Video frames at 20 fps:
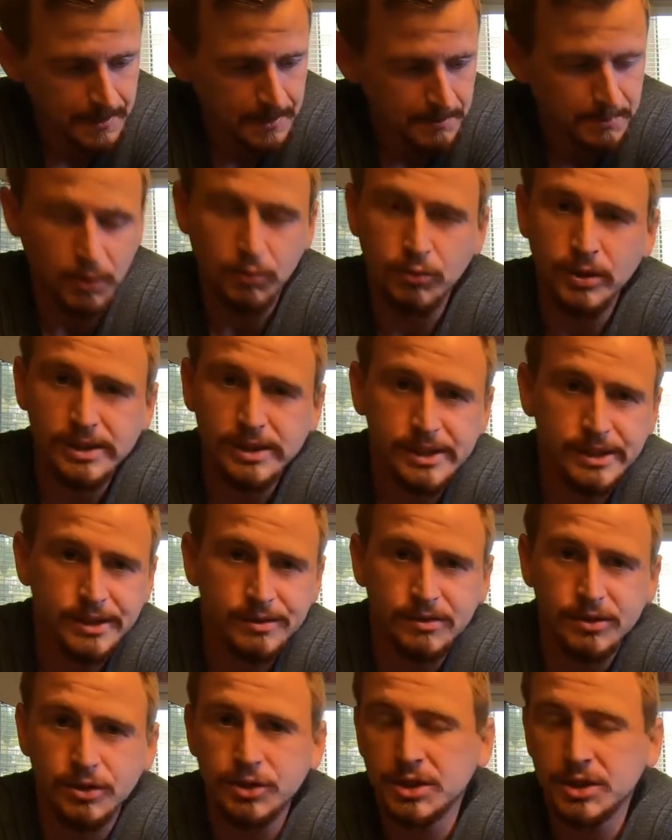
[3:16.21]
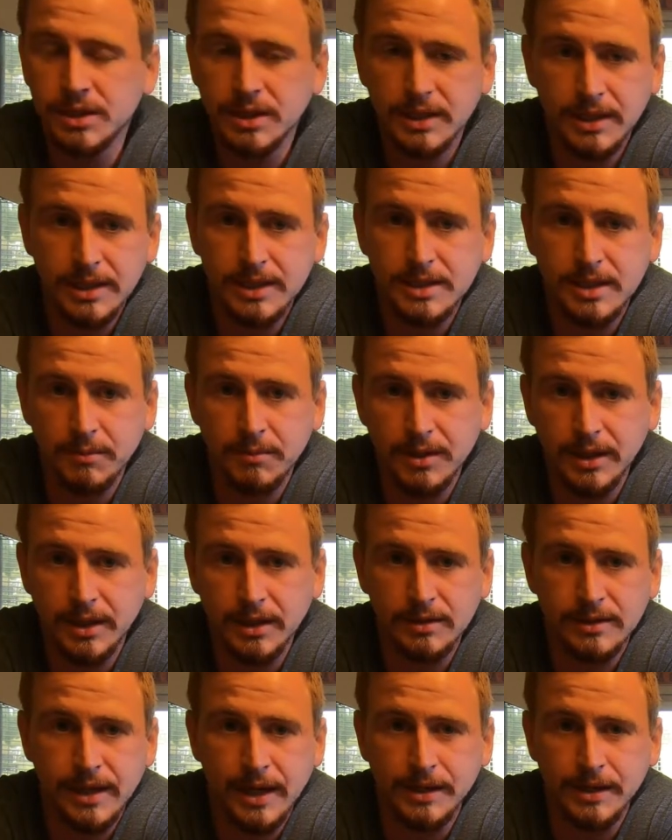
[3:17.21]
But really, you're just going to need
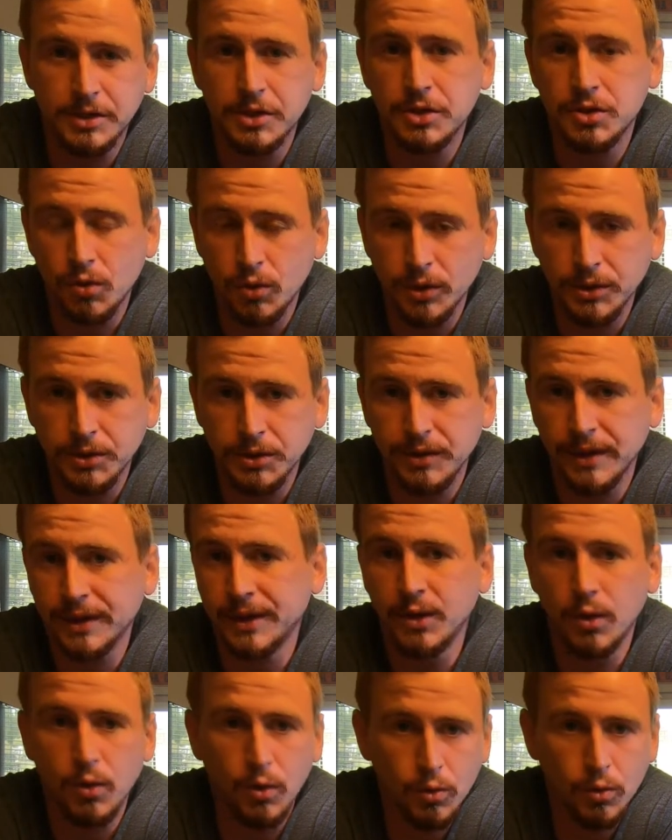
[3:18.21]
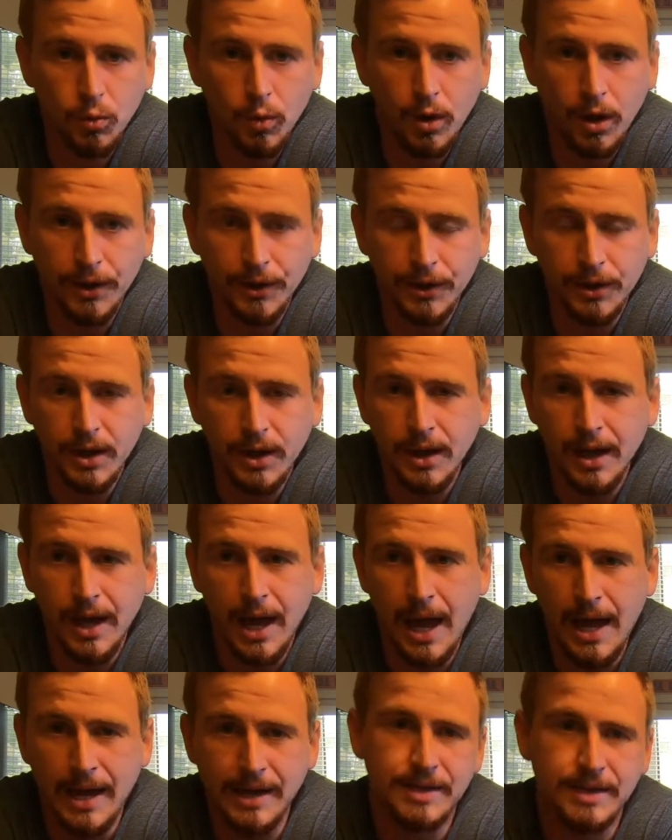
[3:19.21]
something that is soil, that can hold water,
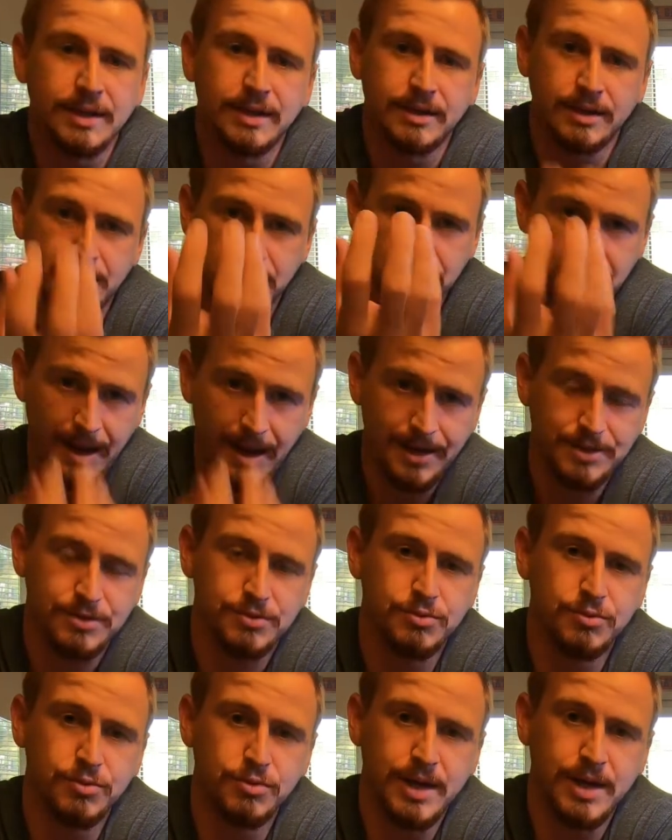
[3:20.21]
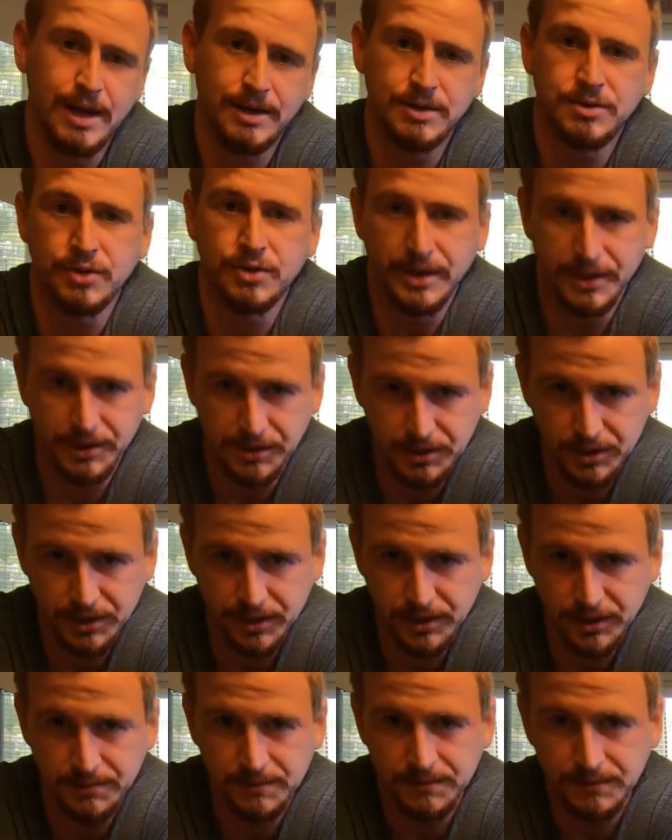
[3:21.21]
and can pass through that drainage
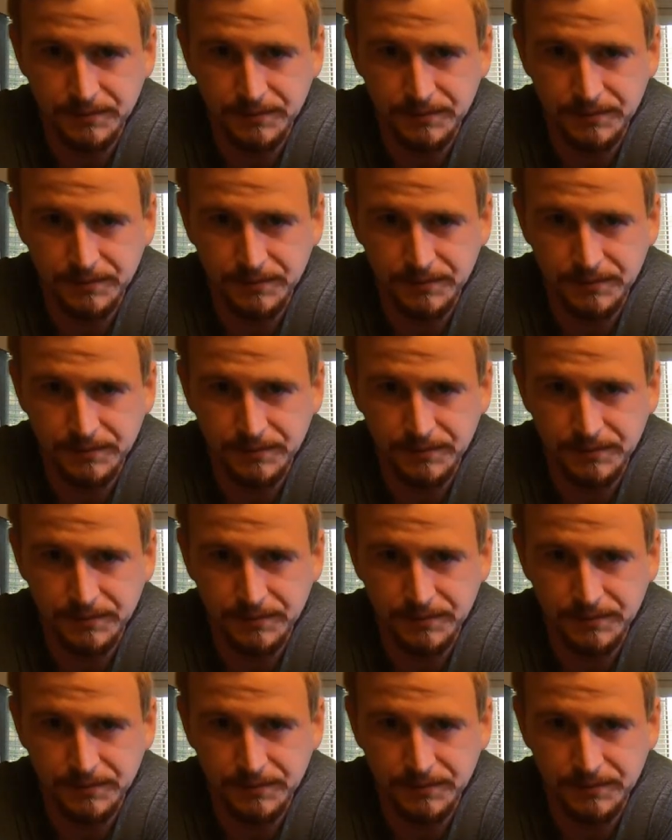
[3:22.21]
layer.